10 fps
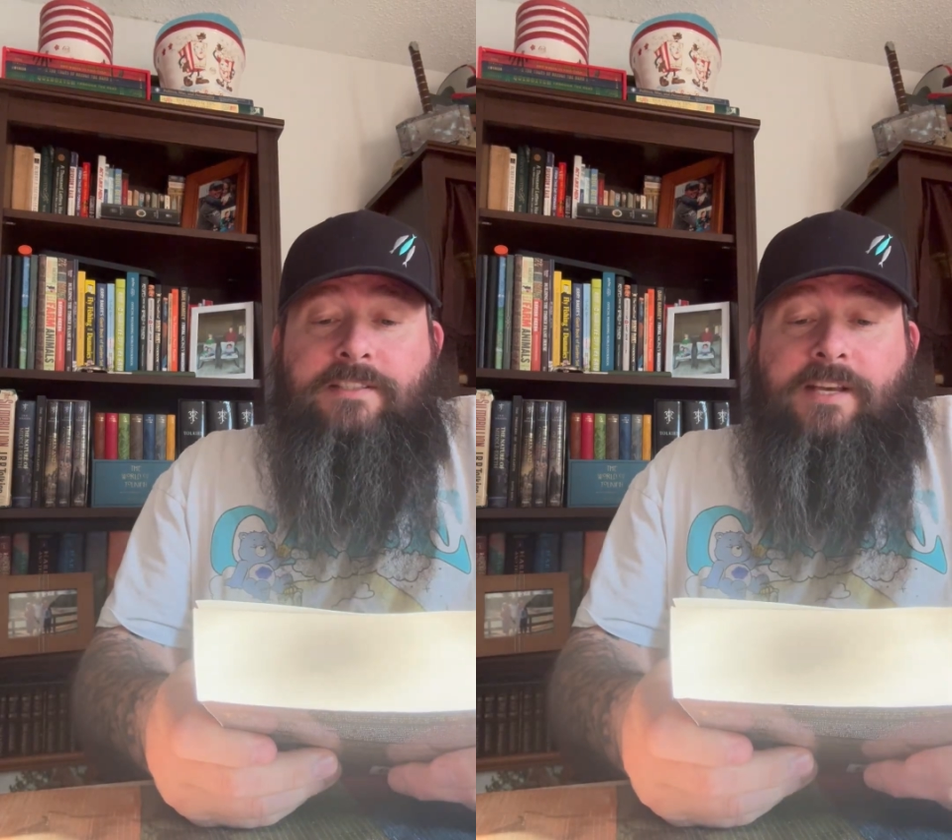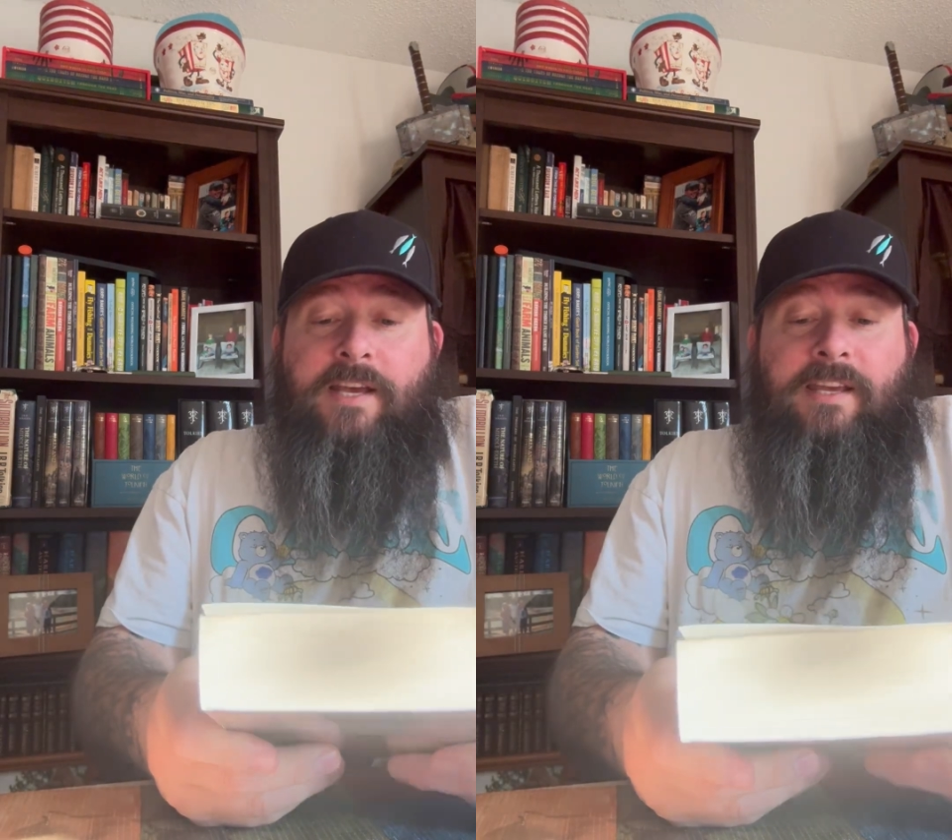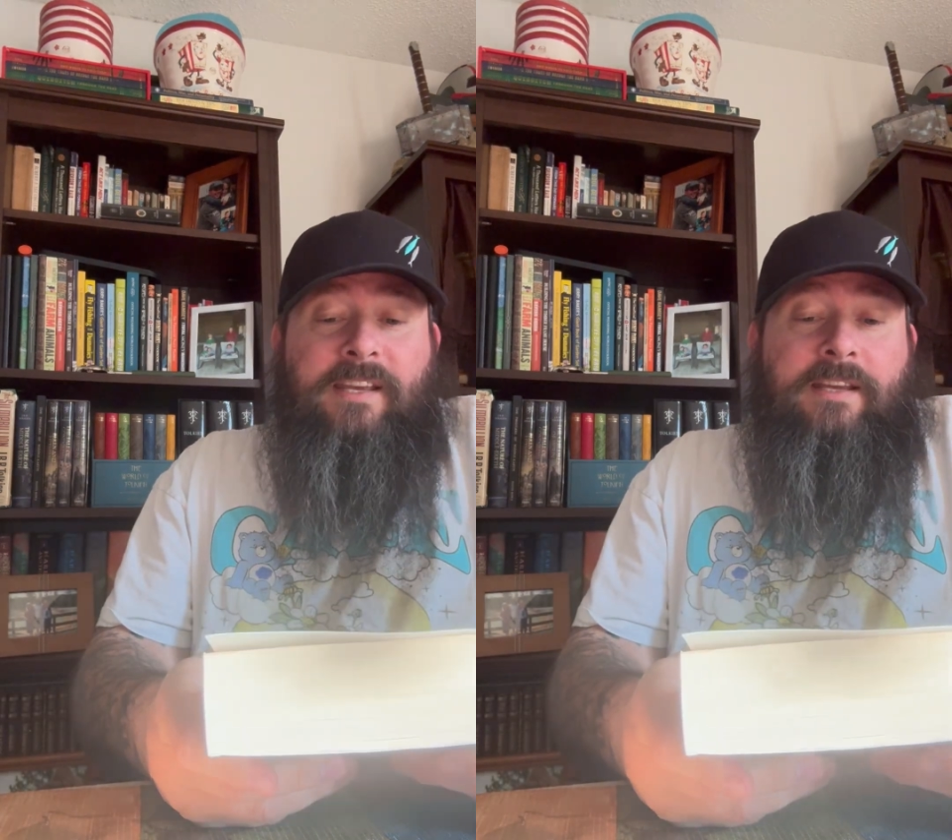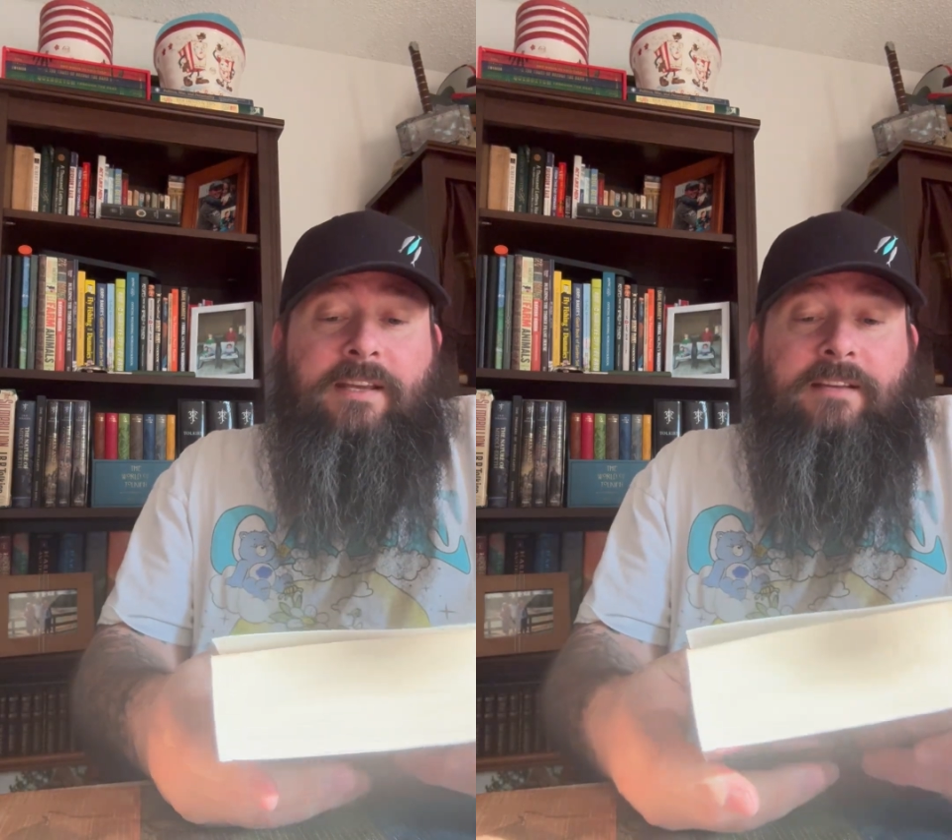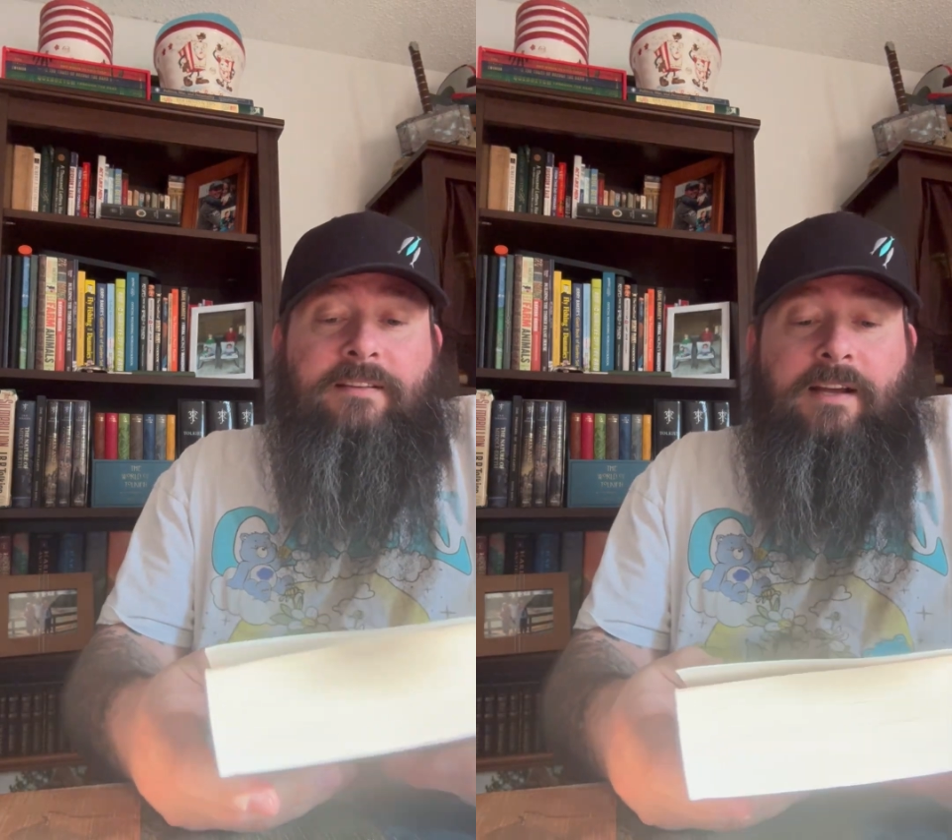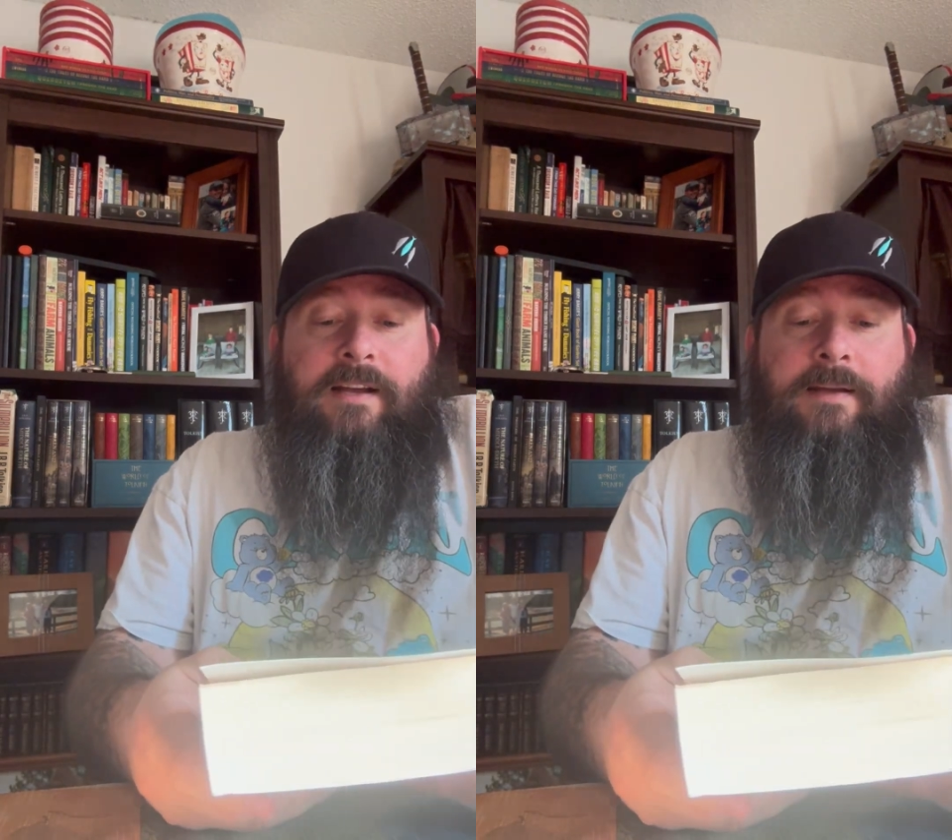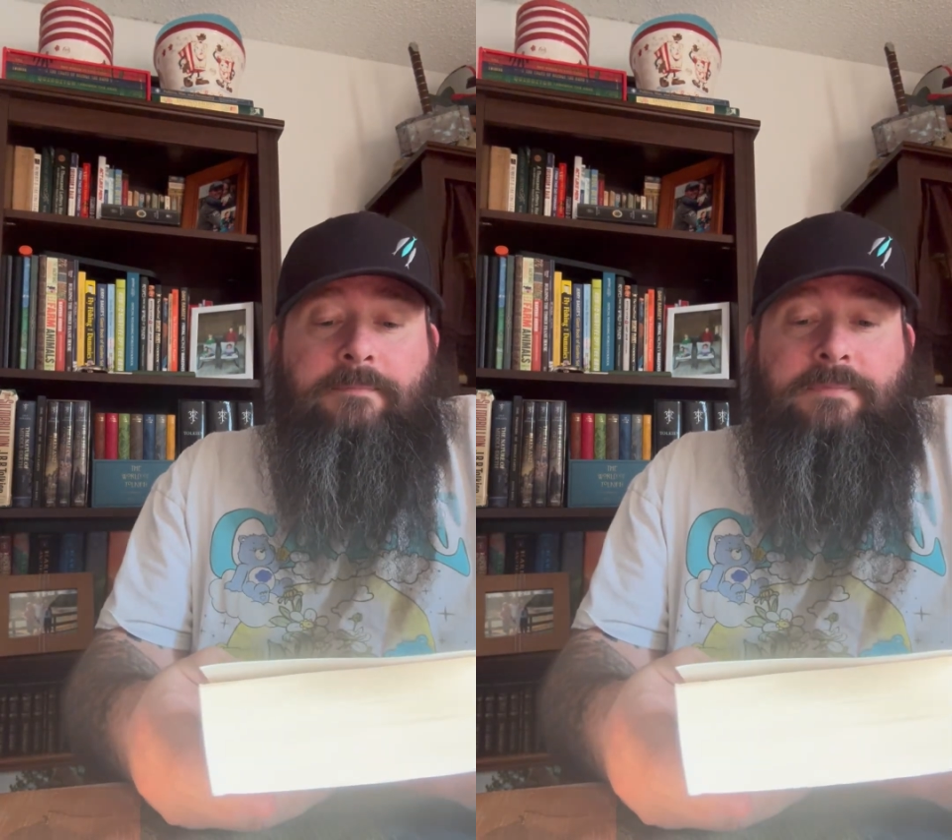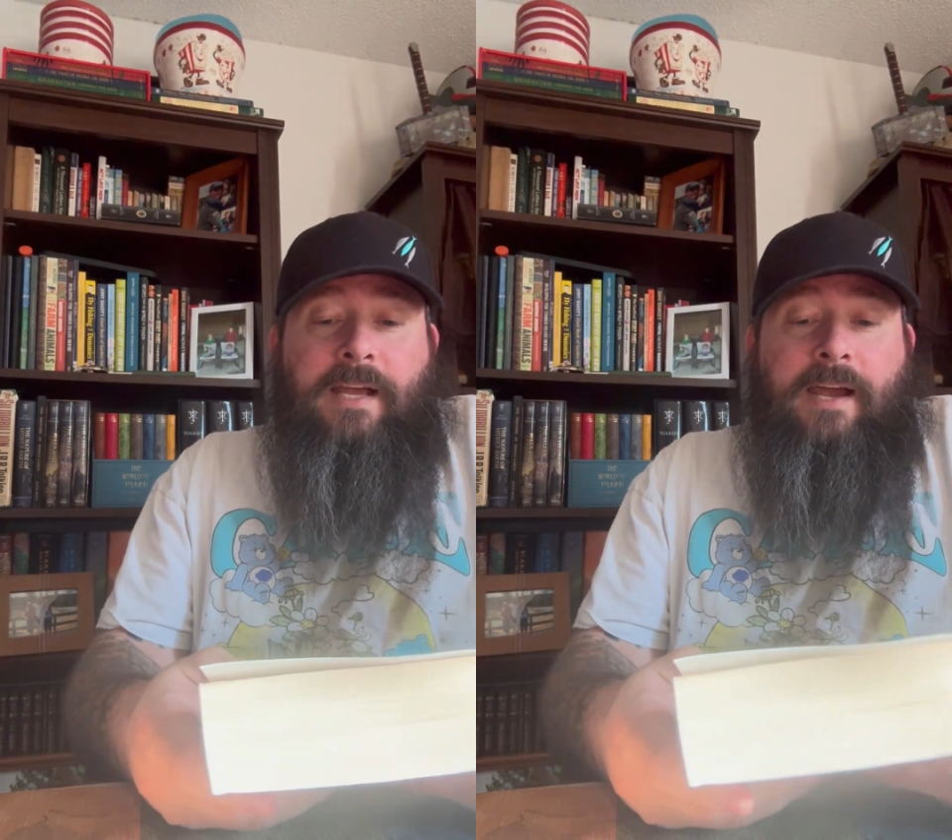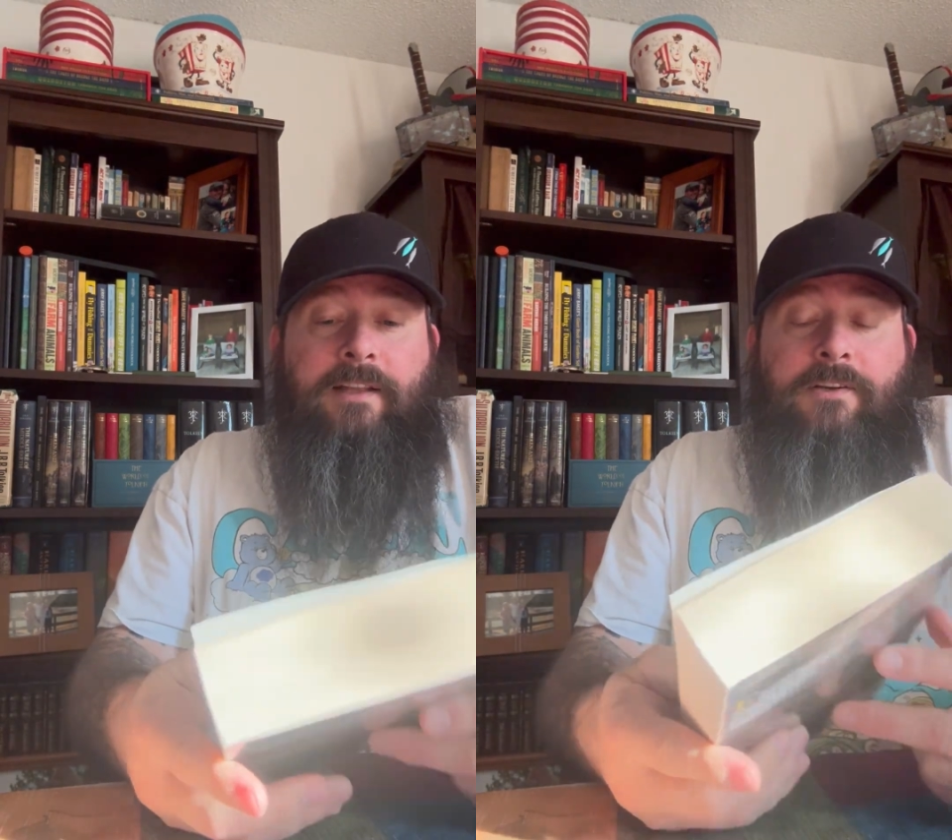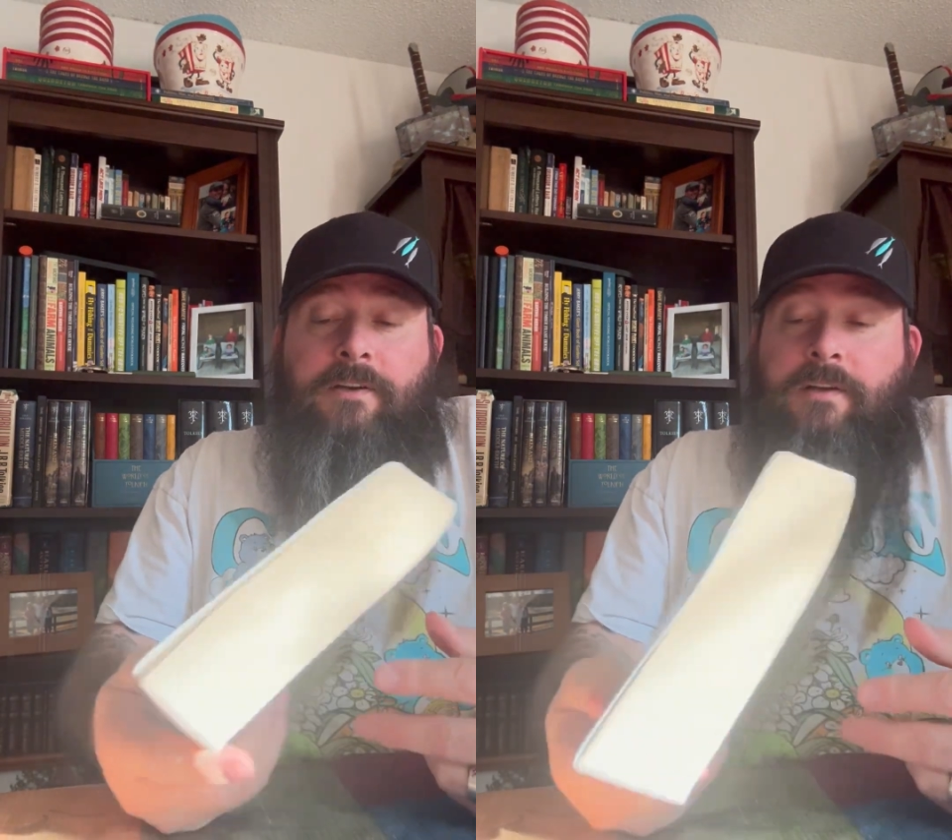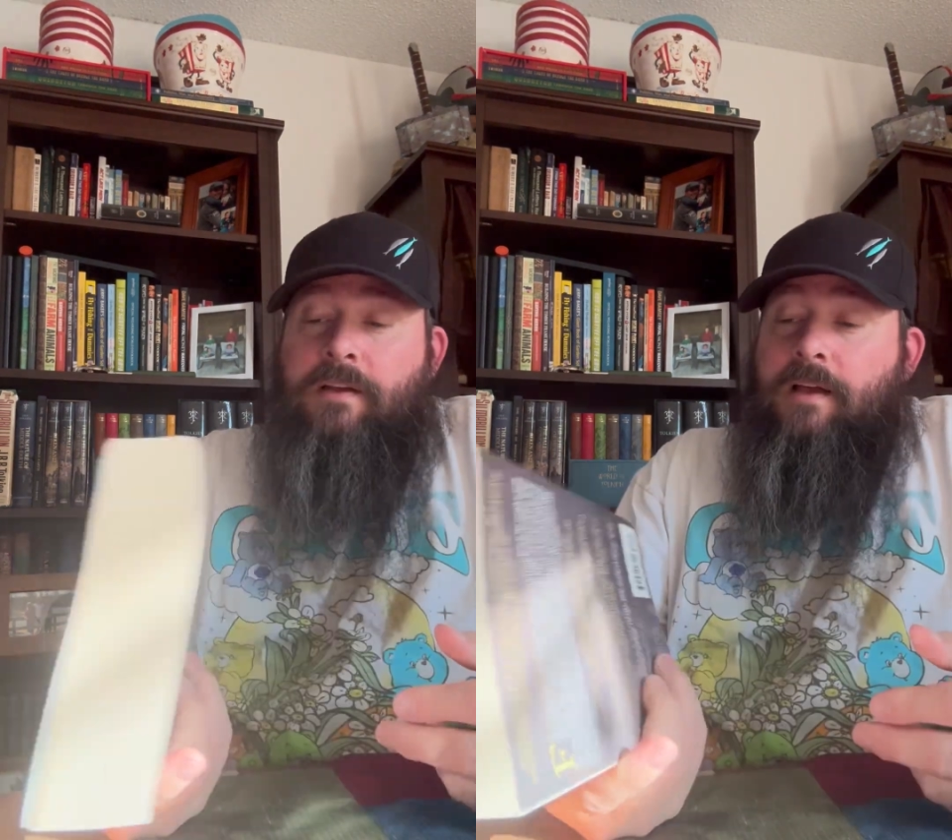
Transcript: J.E.A. Tyler.